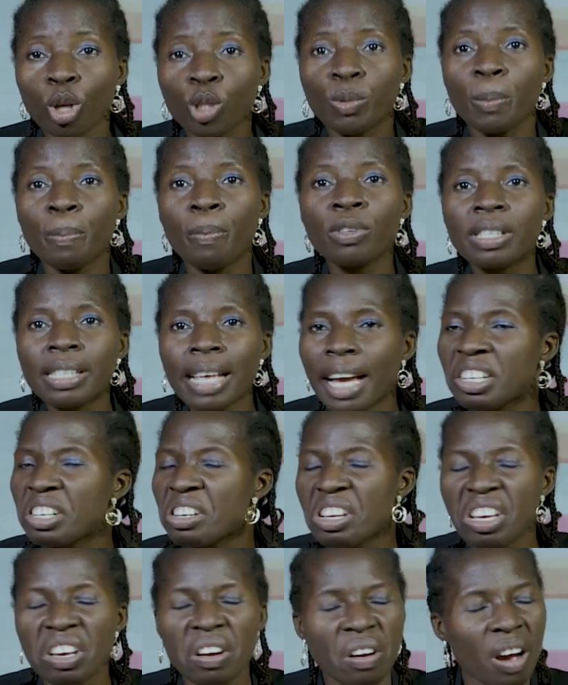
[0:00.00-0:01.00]
Those people
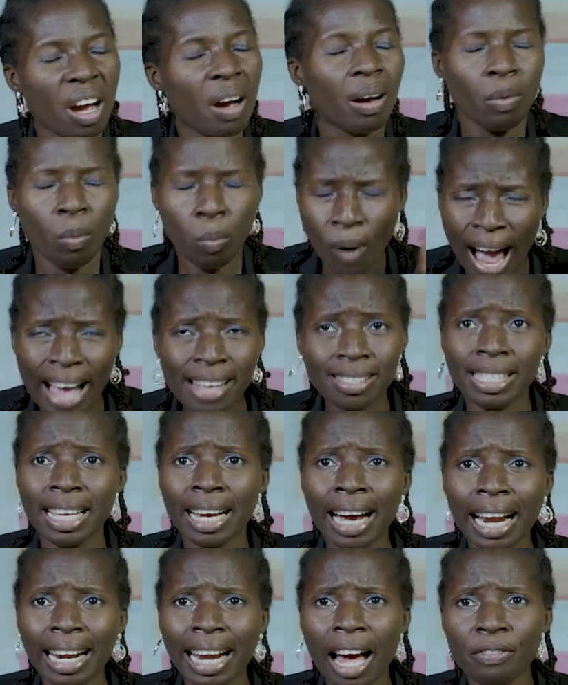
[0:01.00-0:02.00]
said, why is
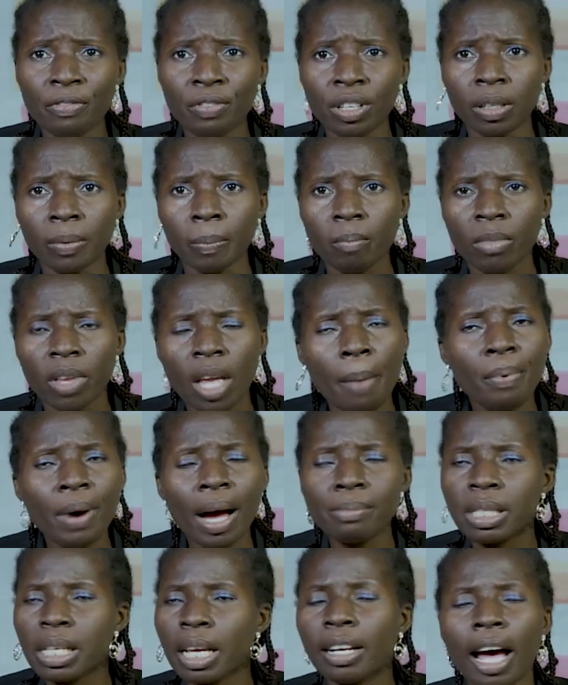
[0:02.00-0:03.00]
Sarah laughing?
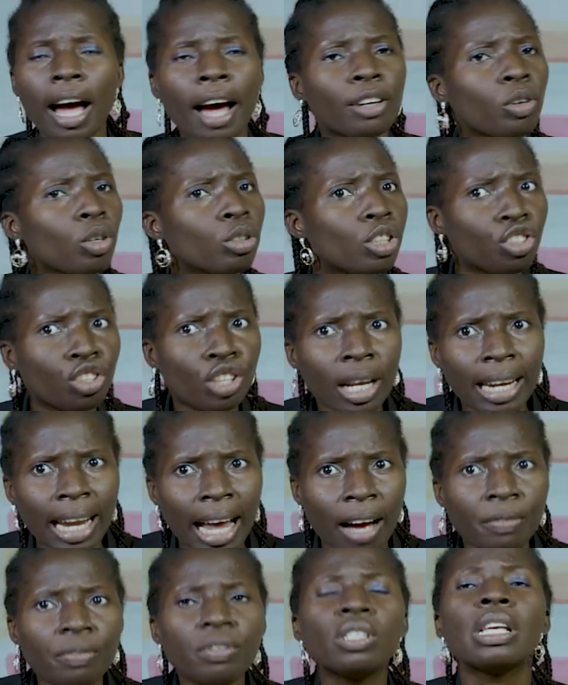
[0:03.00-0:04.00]
Abraham said, Ah, no. Did she
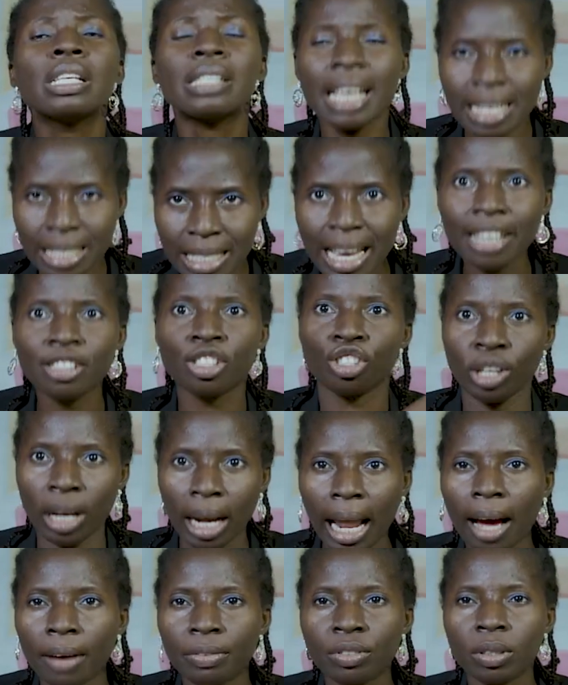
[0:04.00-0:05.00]
laugh? They said, Yes, she
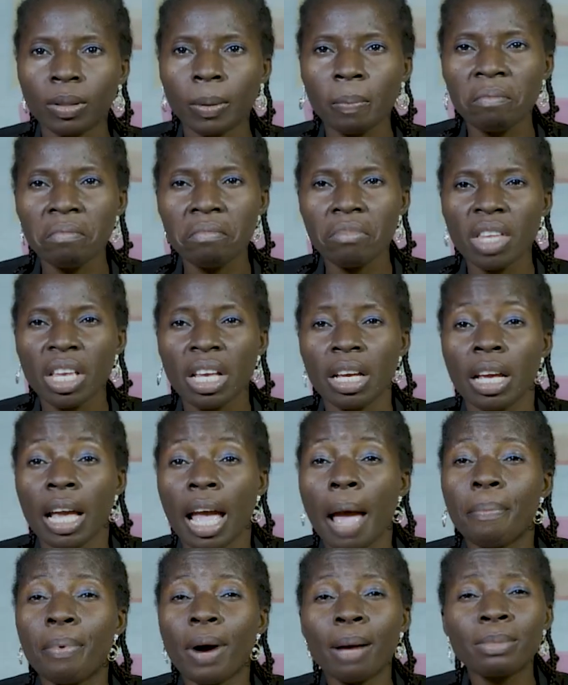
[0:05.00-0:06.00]
laughed.
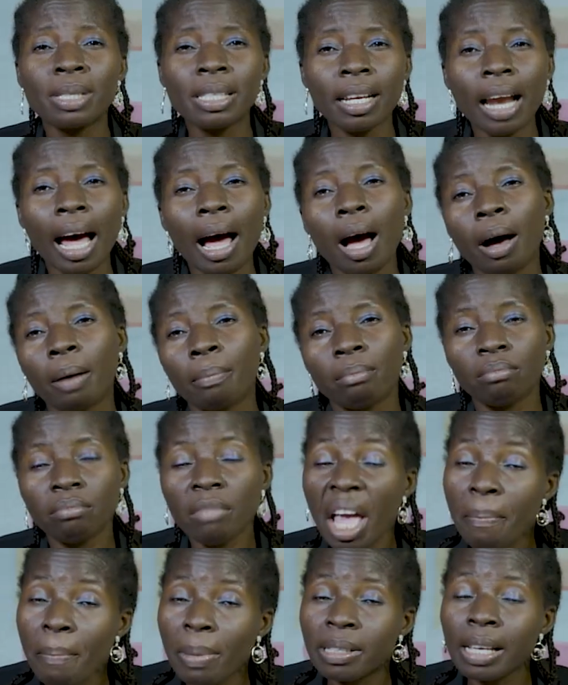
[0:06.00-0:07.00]
Abraham said, Ah, um,
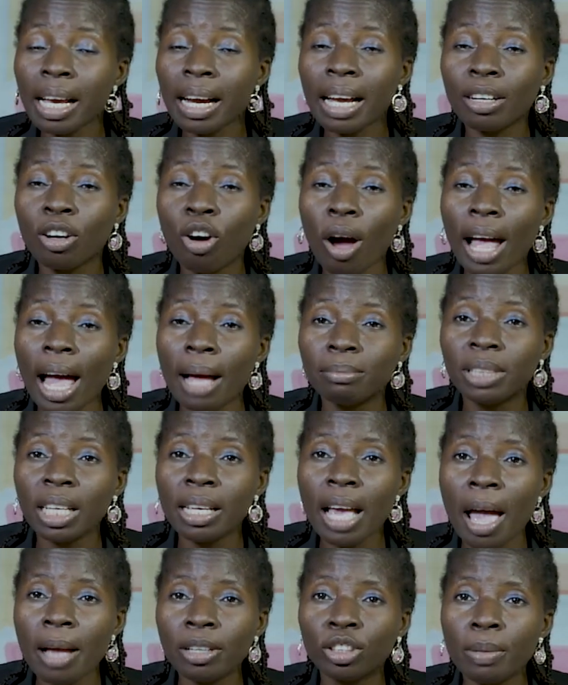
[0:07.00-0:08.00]

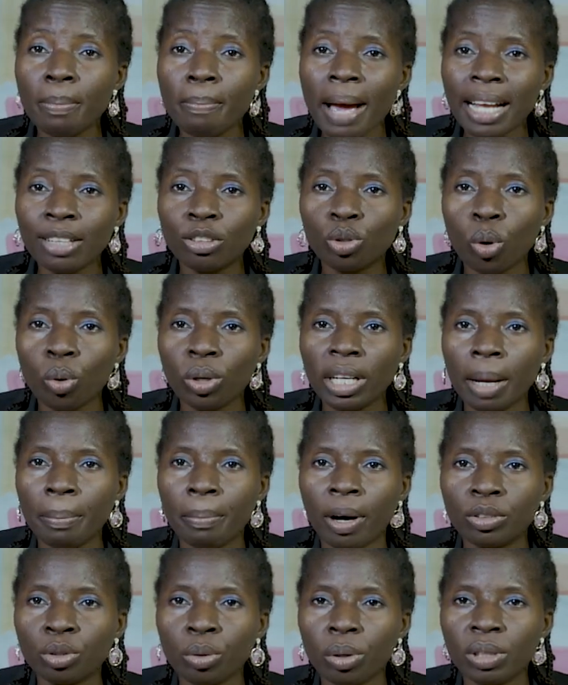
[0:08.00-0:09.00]
the, the men told,
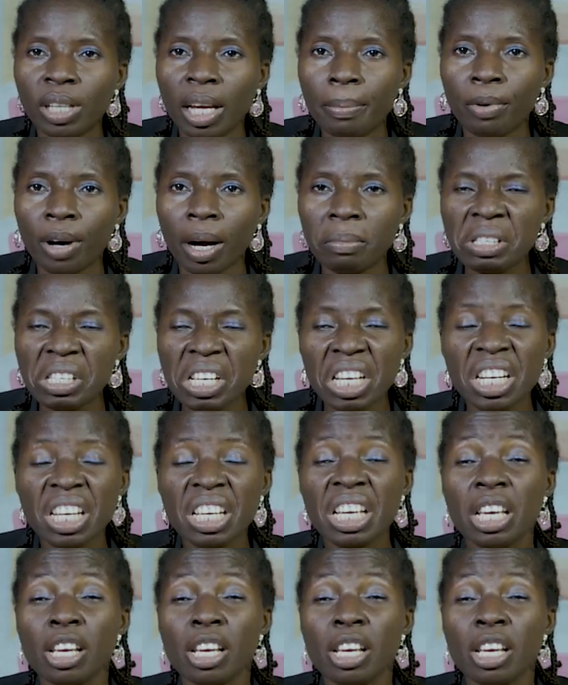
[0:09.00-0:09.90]
told Abraham, said,